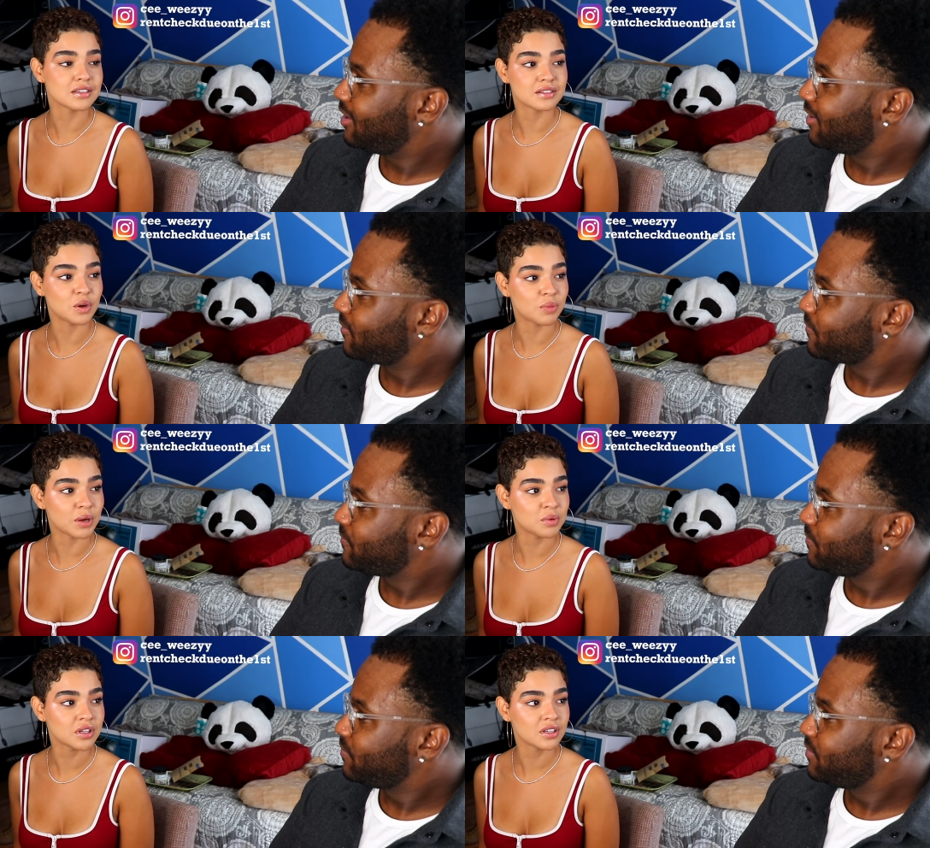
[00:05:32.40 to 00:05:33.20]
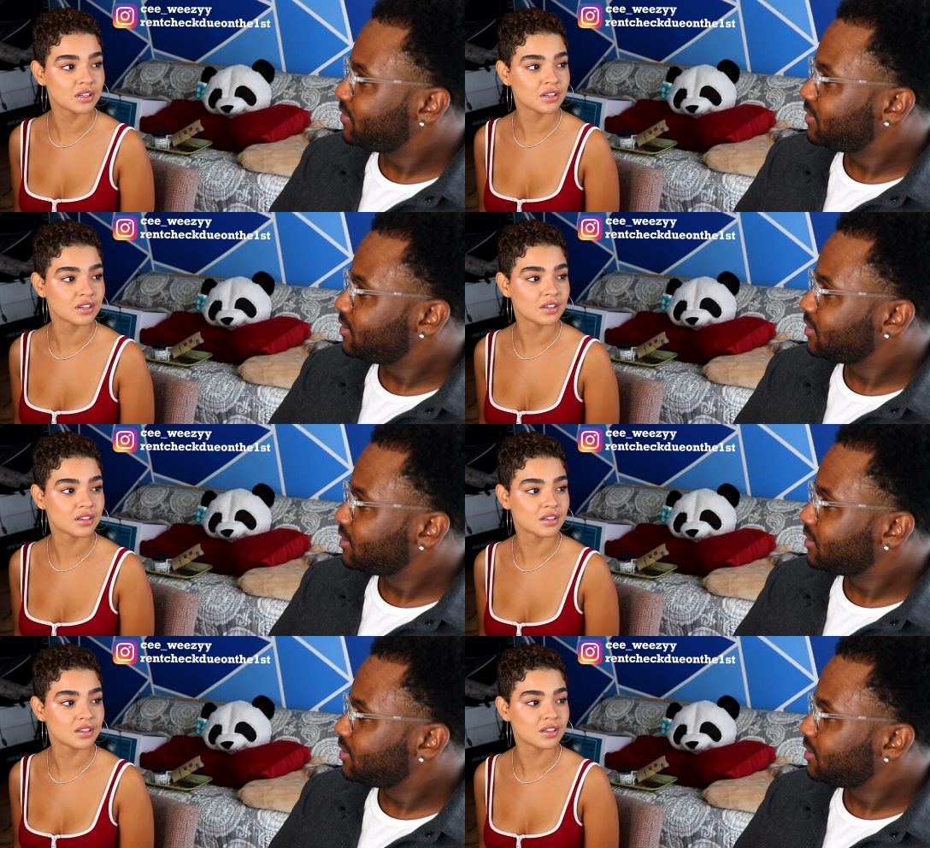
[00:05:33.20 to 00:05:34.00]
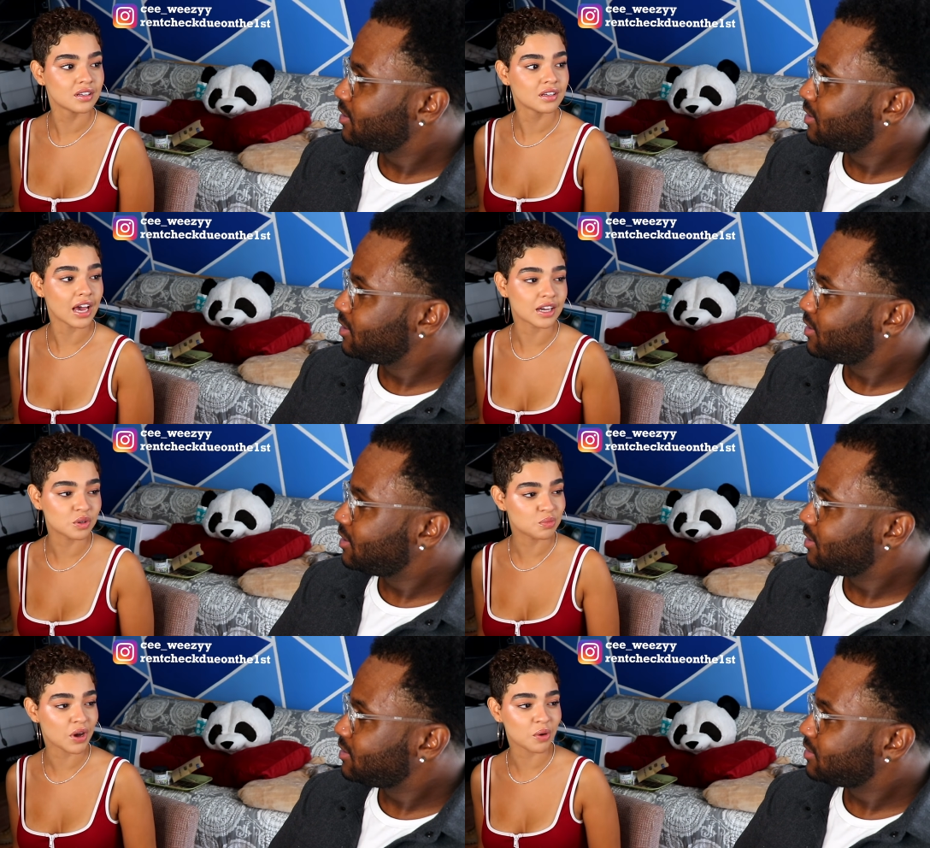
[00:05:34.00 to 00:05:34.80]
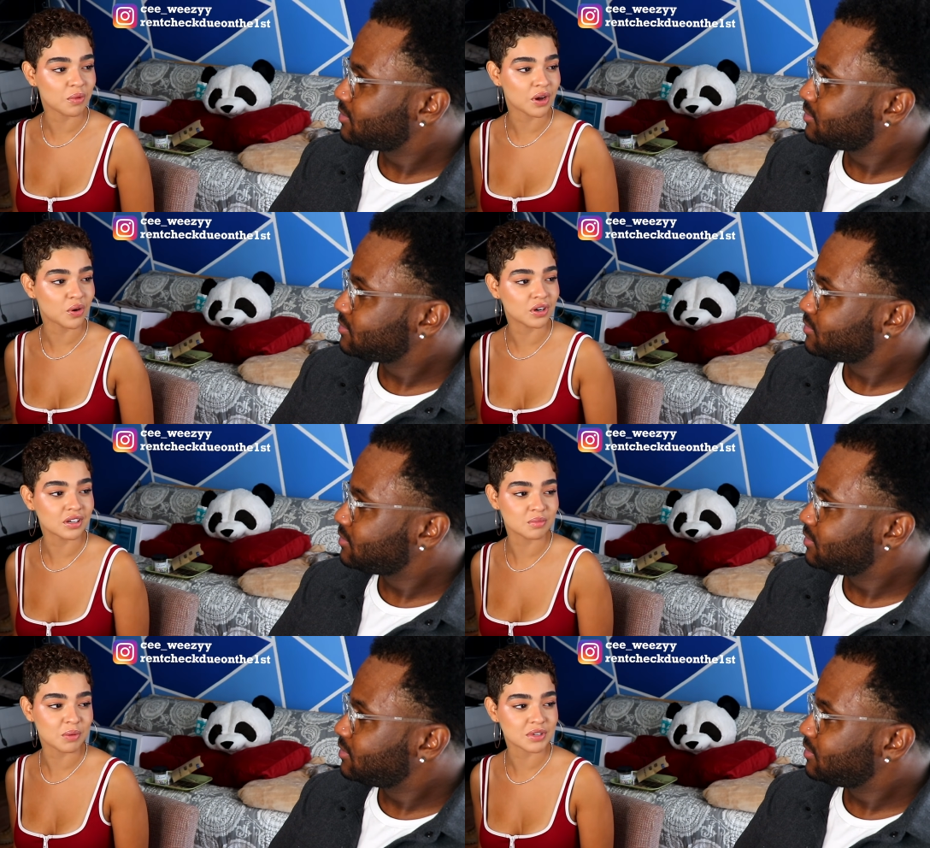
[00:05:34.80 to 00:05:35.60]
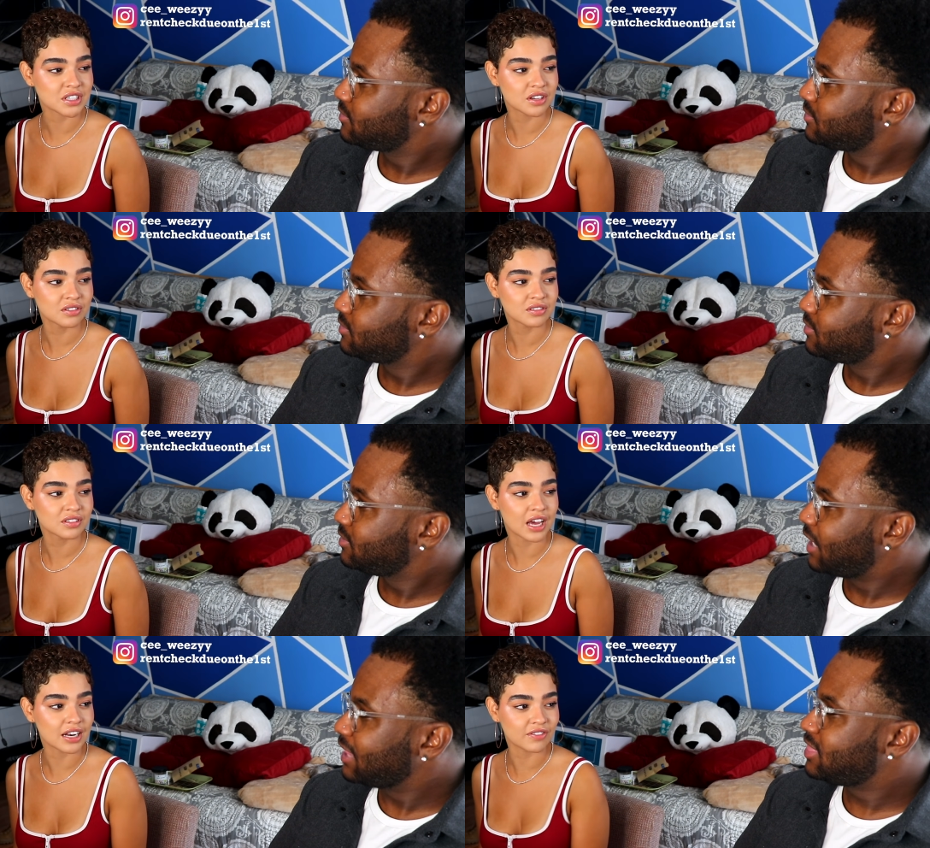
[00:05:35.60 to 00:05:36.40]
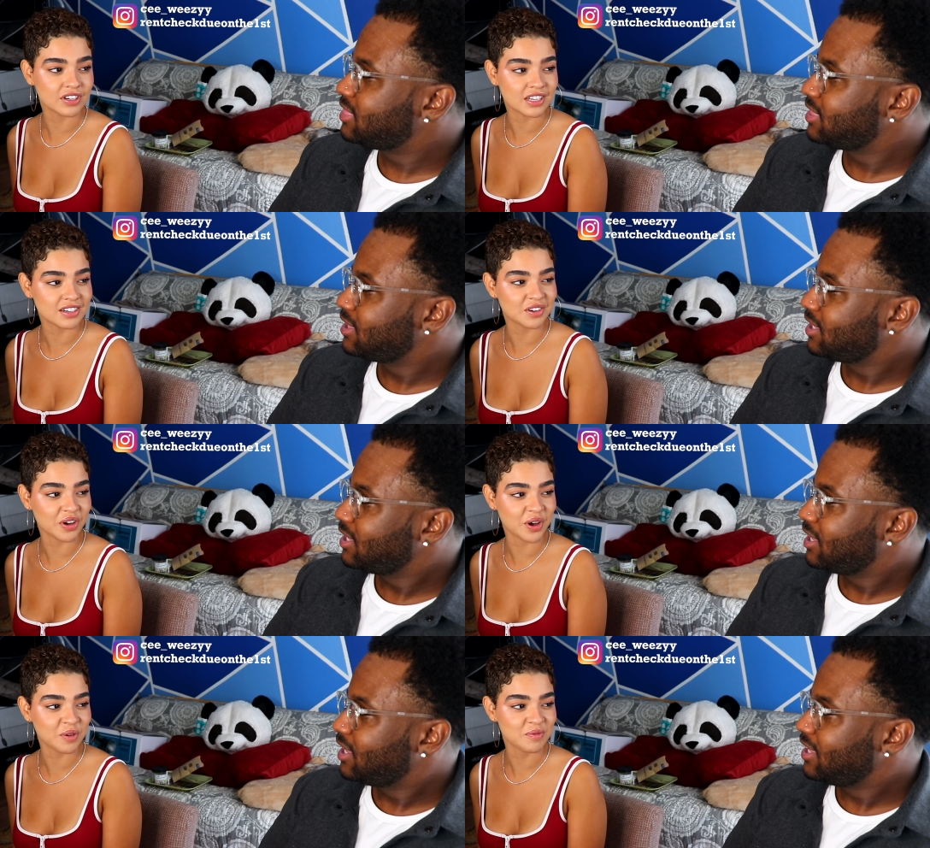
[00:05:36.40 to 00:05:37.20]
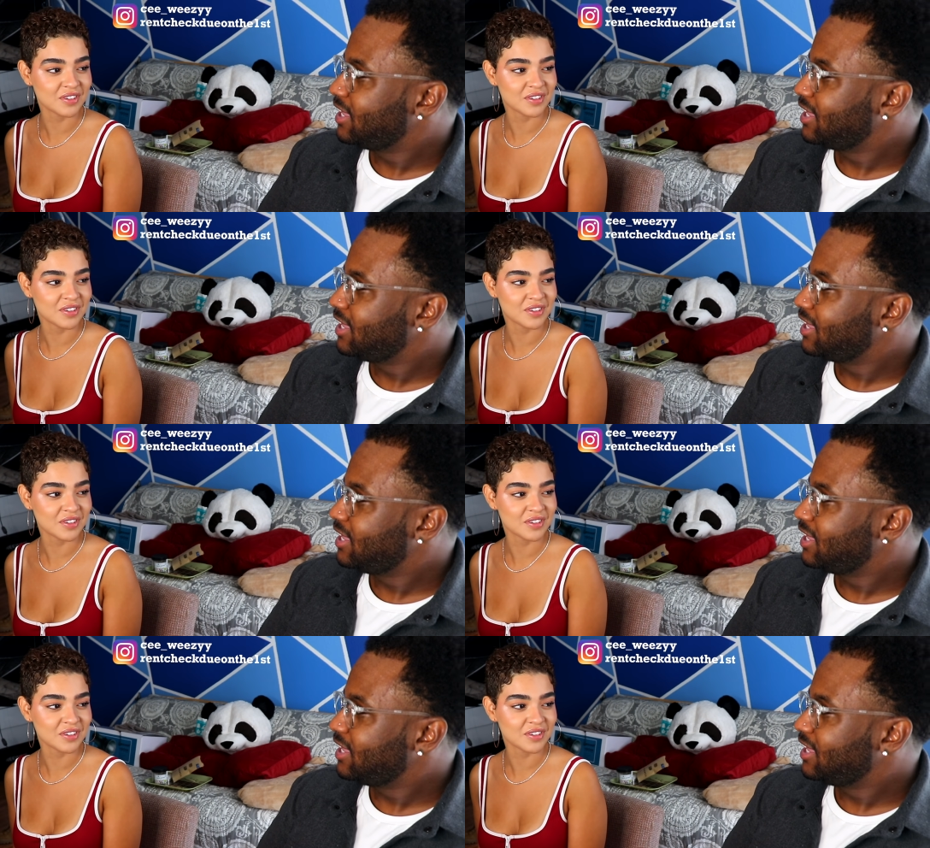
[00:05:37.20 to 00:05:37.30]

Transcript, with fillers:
Speaker 1: it Lil Baby? I can do bad on my own and go by myself. I, I never need no help.